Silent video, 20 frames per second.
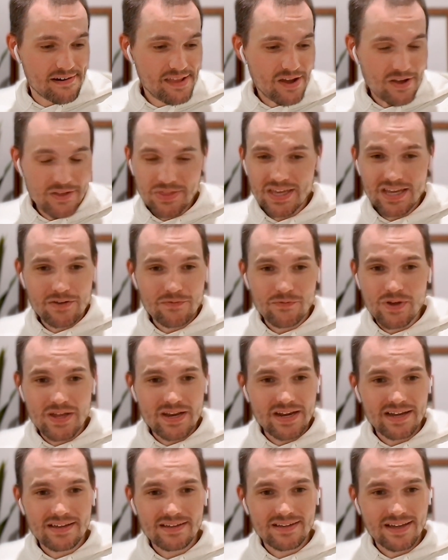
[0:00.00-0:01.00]
think if
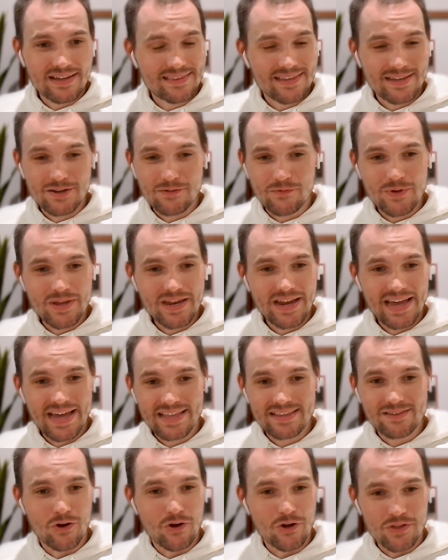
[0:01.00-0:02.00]
we'd have
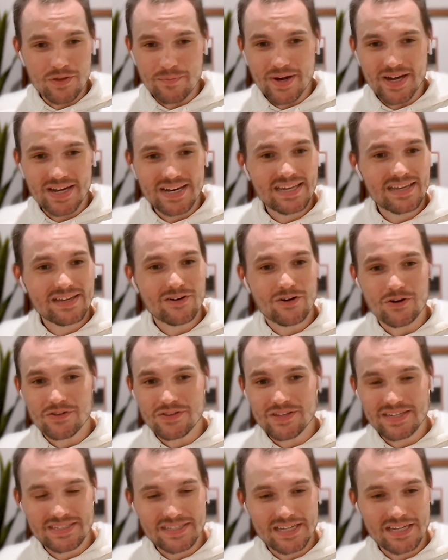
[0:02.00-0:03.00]
had all the money, all
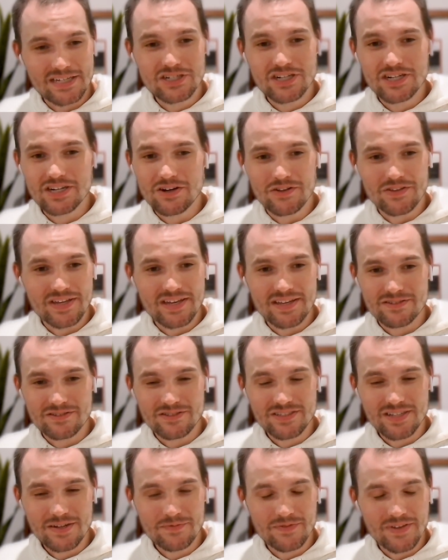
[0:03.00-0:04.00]
the attention, all the other stuff,